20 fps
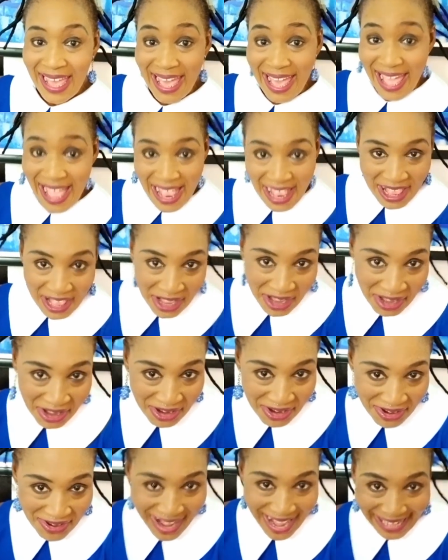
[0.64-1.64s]

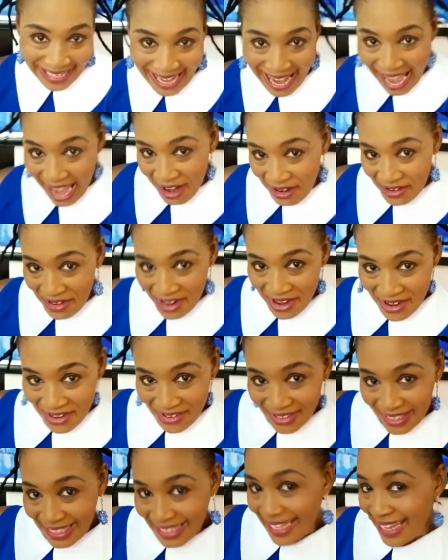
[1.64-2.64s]
Hello, Caro.
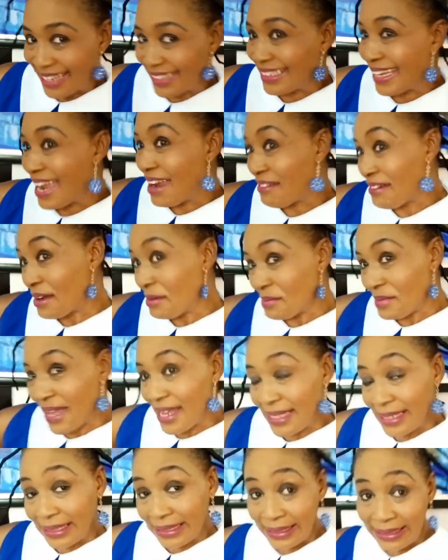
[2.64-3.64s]
Yeah, Naira
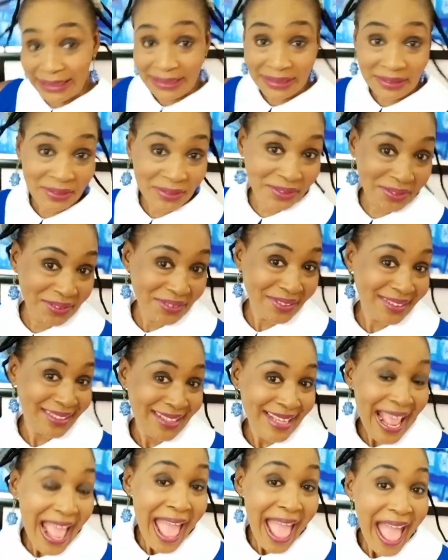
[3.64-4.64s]
Malinyo.
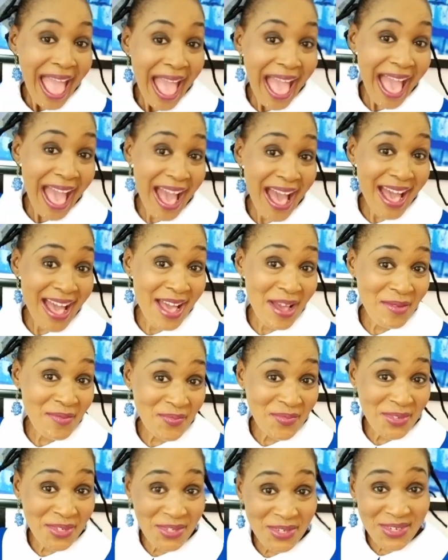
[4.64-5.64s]

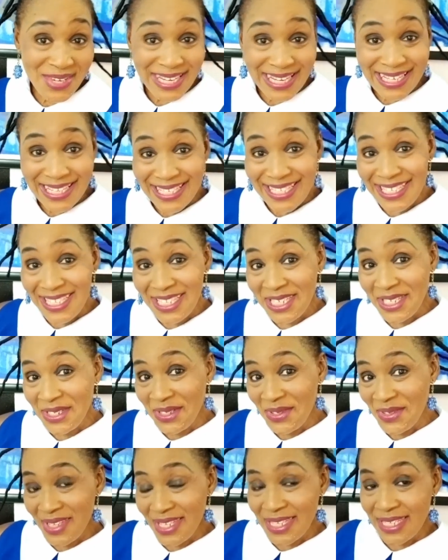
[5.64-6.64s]
I'm going
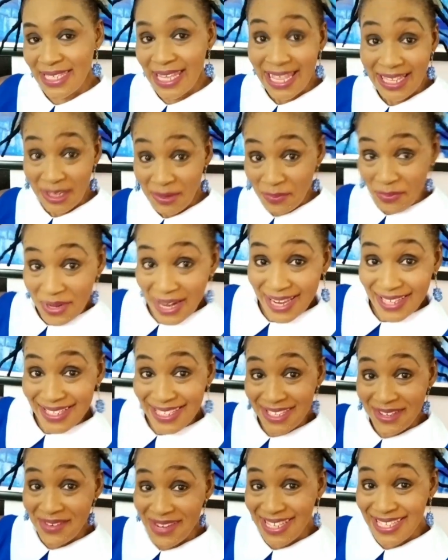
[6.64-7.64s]
to celebrate
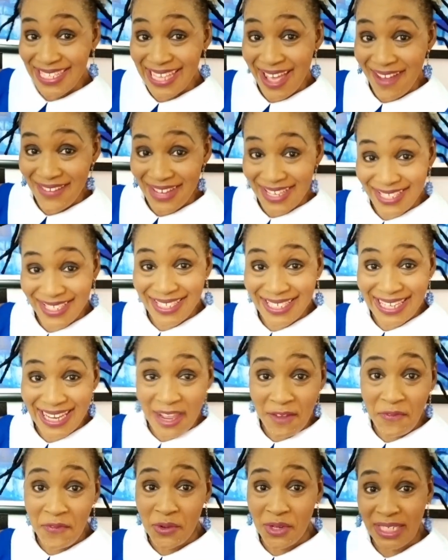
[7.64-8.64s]
Tiwa Savage today.
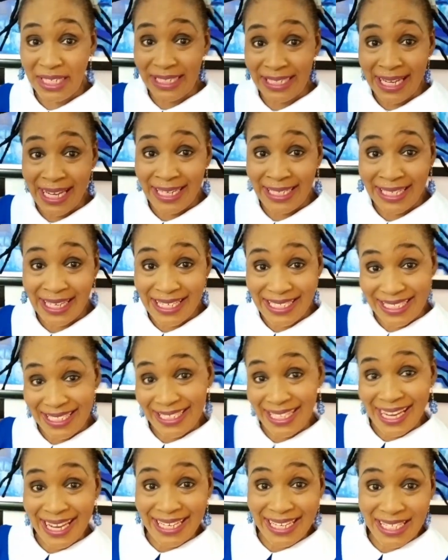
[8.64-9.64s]

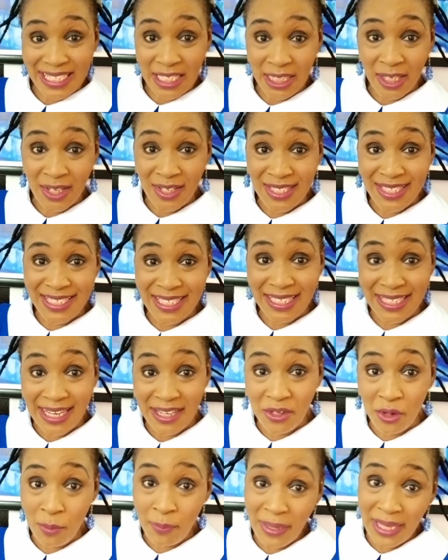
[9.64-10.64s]
49.99 is launching
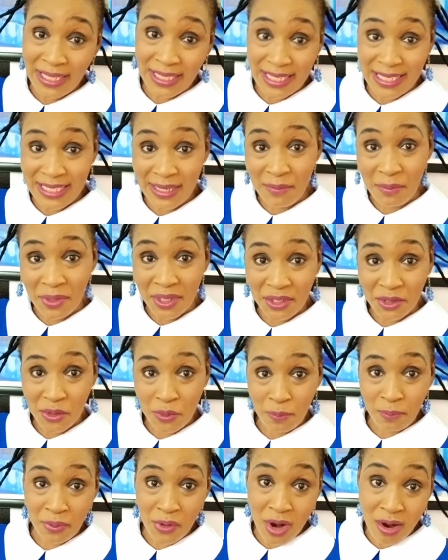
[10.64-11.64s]
at Obalende Motor
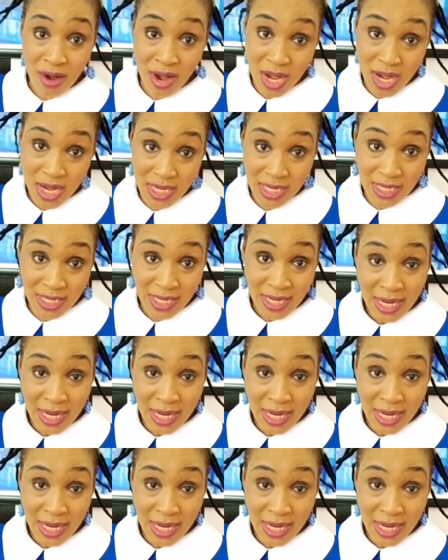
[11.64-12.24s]
Park